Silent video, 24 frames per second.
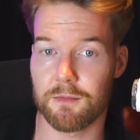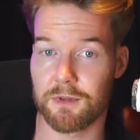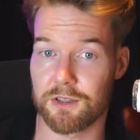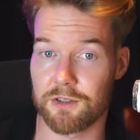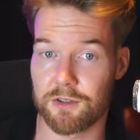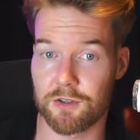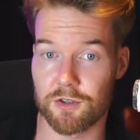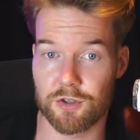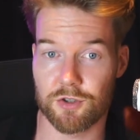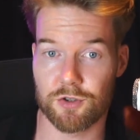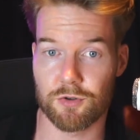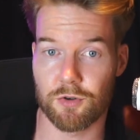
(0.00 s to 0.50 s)
It's
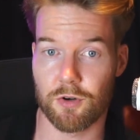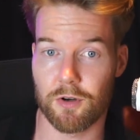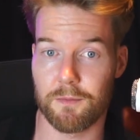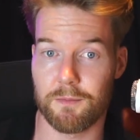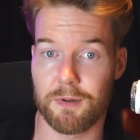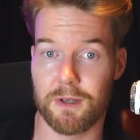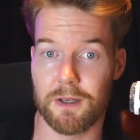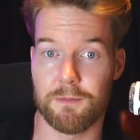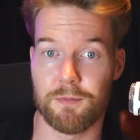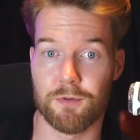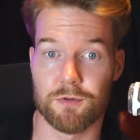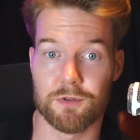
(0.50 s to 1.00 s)
destroying
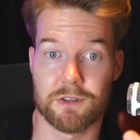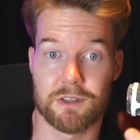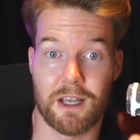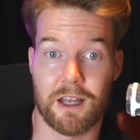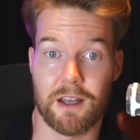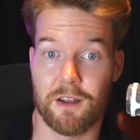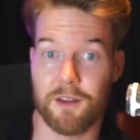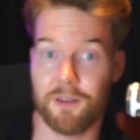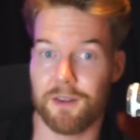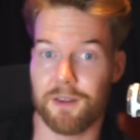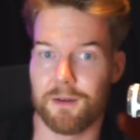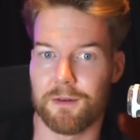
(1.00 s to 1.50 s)
people's
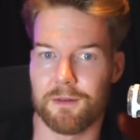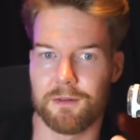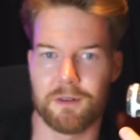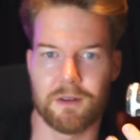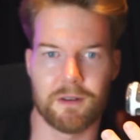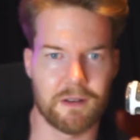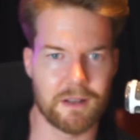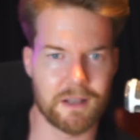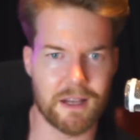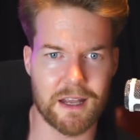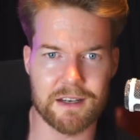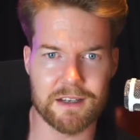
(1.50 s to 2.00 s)
health and
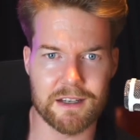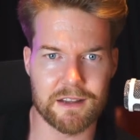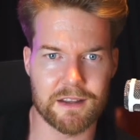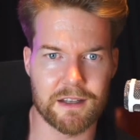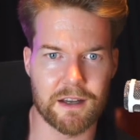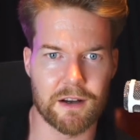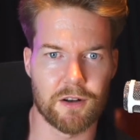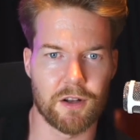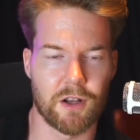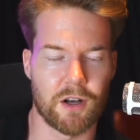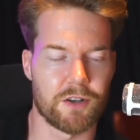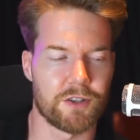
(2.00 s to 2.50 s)
ending
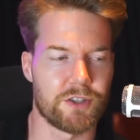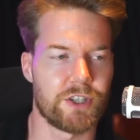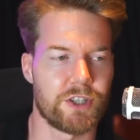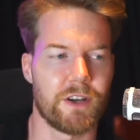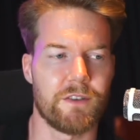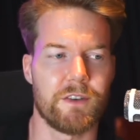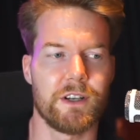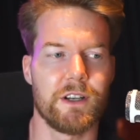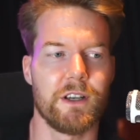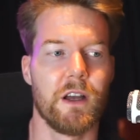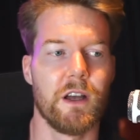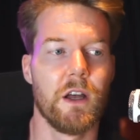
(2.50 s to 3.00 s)
their
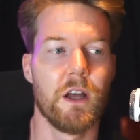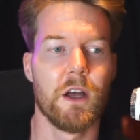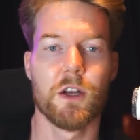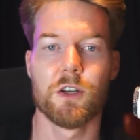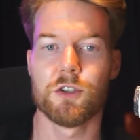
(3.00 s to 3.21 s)
longevity.